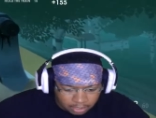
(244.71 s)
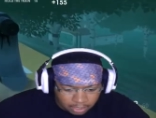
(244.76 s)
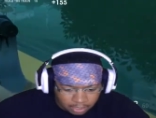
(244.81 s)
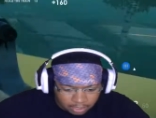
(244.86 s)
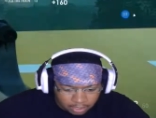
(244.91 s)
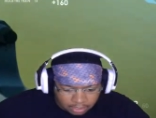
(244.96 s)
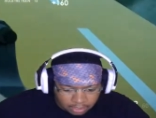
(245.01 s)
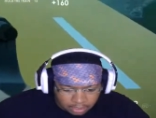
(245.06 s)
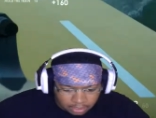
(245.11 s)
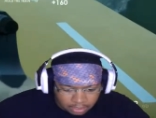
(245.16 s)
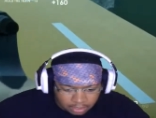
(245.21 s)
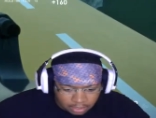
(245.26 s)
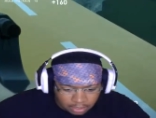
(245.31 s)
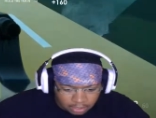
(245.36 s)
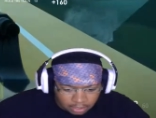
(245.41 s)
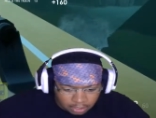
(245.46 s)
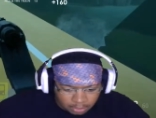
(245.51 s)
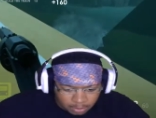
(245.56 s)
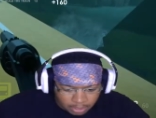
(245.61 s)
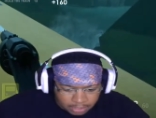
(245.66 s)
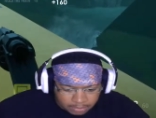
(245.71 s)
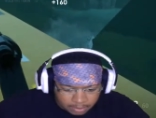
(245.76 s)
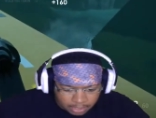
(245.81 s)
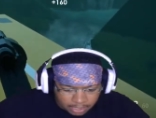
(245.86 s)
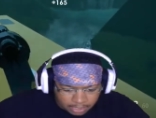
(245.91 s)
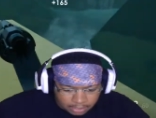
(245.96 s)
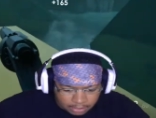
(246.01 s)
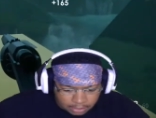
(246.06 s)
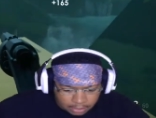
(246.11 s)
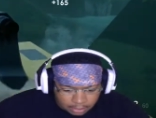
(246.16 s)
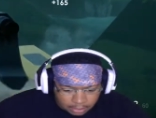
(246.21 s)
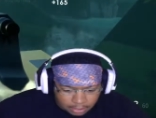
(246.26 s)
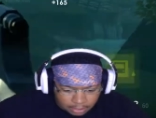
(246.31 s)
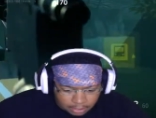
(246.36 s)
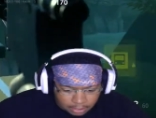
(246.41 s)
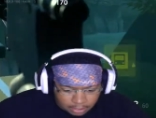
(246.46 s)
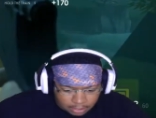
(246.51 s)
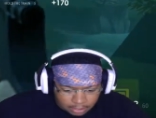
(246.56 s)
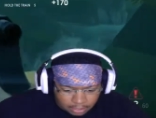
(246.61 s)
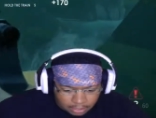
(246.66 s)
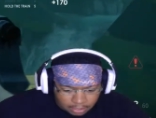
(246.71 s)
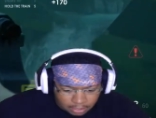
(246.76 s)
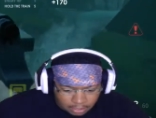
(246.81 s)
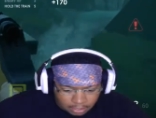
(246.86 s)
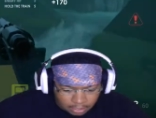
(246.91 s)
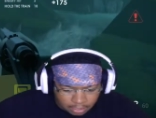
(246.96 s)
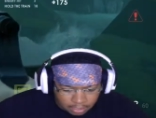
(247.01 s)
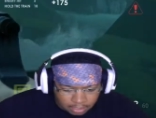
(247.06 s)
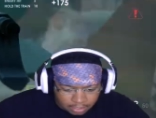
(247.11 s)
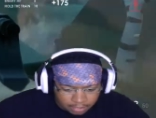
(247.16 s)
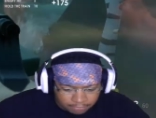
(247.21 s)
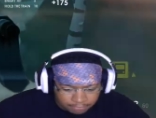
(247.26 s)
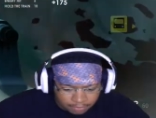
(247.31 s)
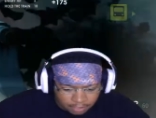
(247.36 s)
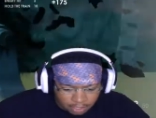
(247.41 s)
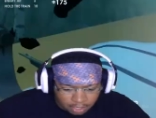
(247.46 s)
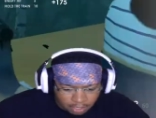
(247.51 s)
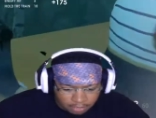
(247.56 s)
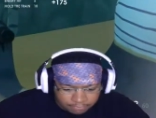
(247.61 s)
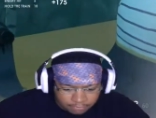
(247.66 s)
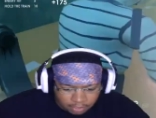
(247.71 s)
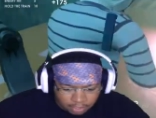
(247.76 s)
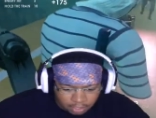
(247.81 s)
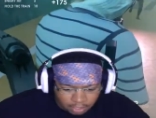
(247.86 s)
Okay. Nobody's behind us. Yeah, fuck off.